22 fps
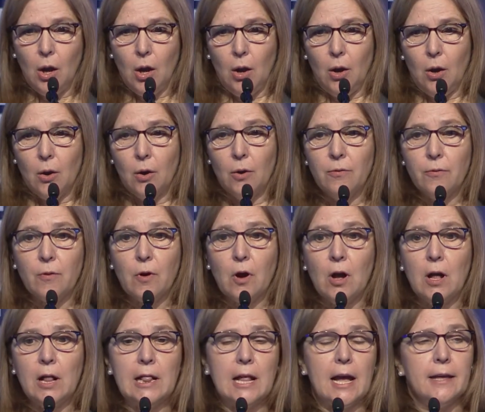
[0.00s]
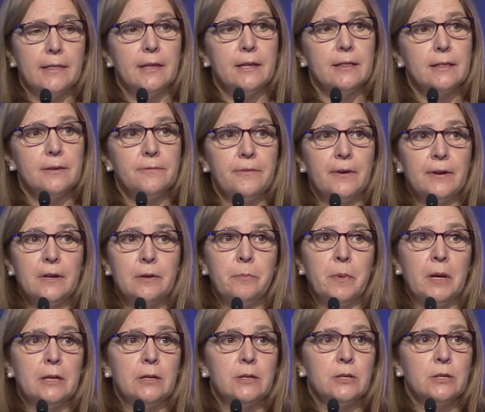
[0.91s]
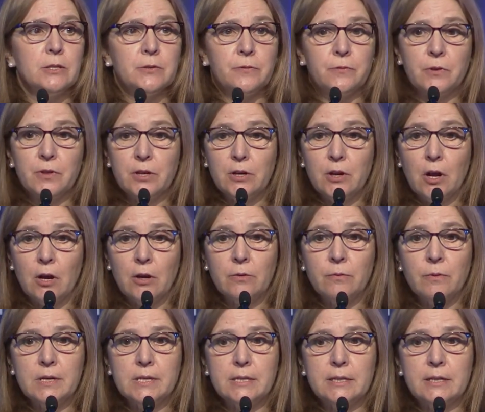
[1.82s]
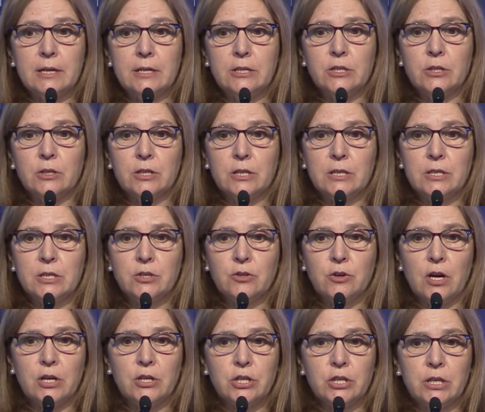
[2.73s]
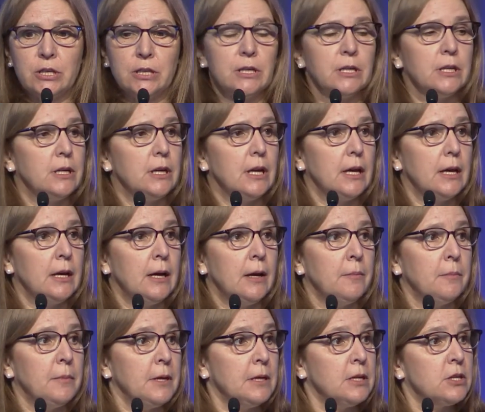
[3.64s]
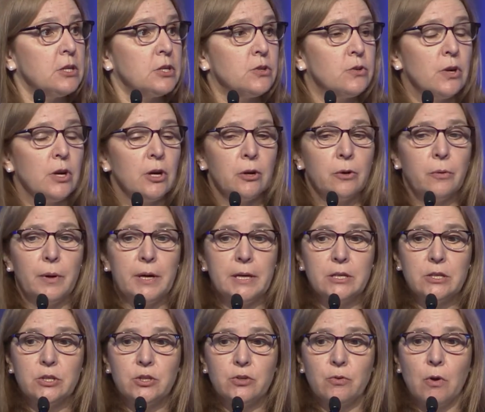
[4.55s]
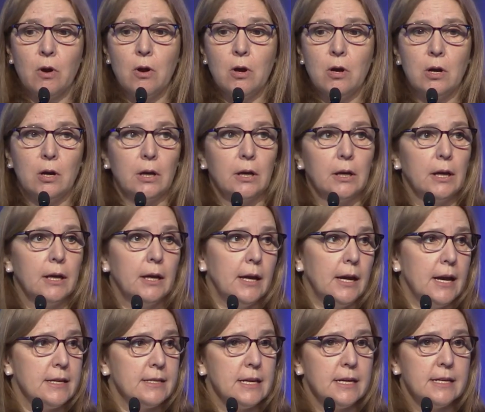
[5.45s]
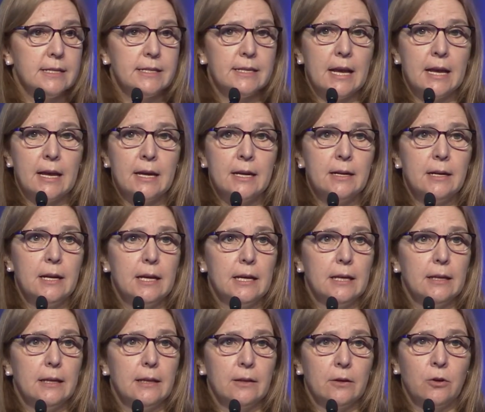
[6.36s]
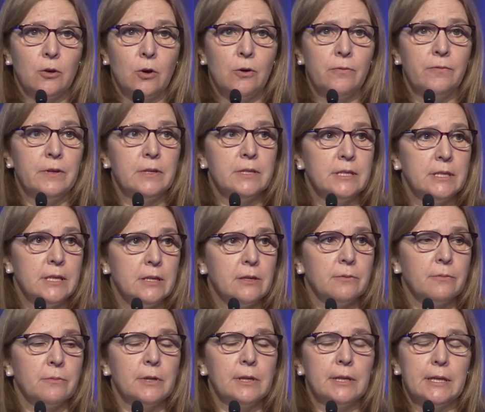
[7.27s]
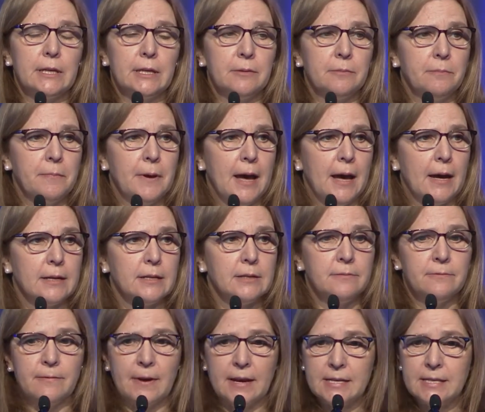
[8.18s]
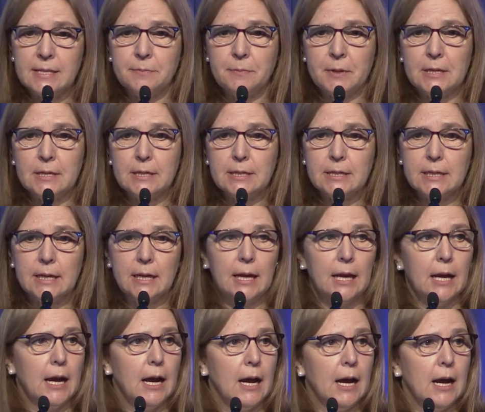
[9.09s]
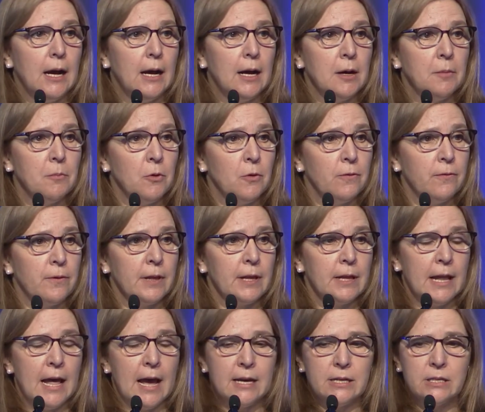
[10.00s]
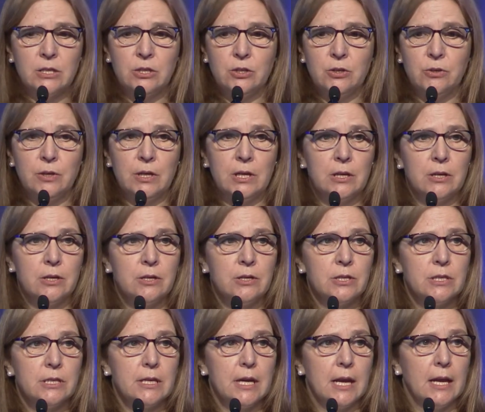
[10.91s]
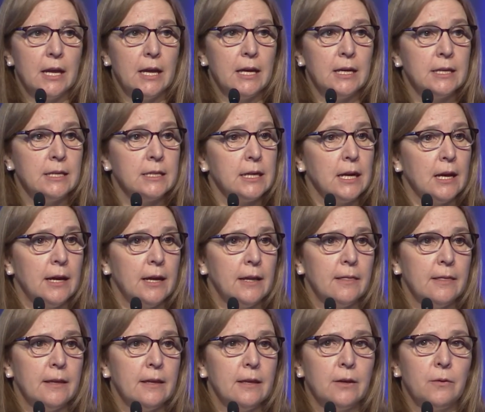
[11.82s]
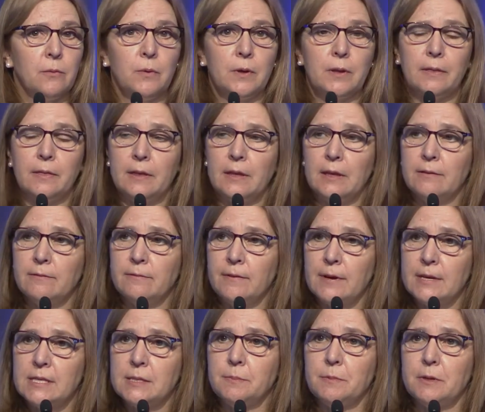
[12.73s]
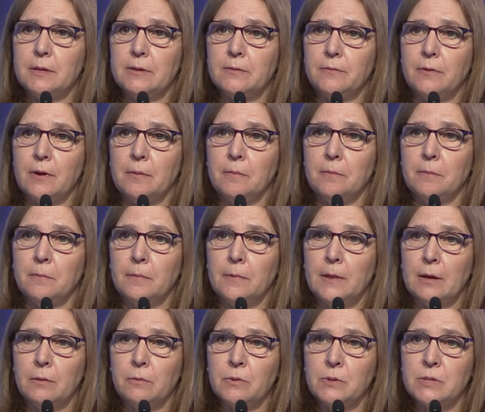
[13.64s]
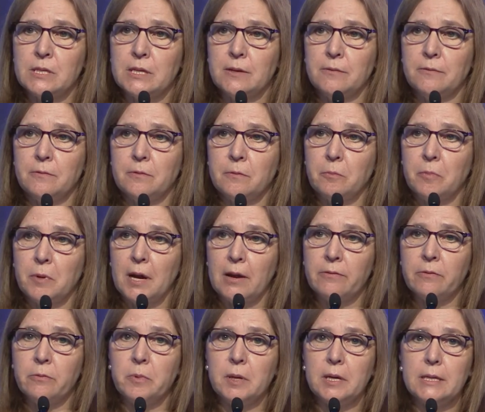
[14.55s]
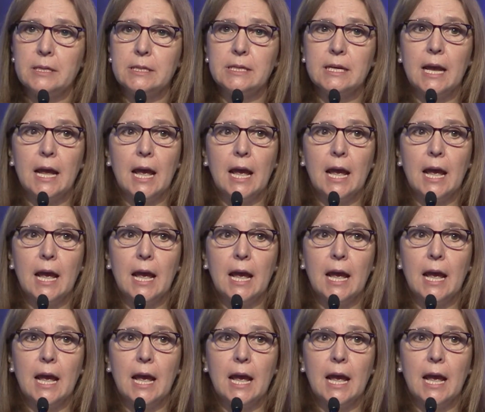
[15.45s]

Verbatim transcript: Overall, I think the fundamentals for the non-residential construction um, industry are quite strong. As I said, COVID didn't really impact investment um, over the last two years, and I think with the investment from, that we're seeing from government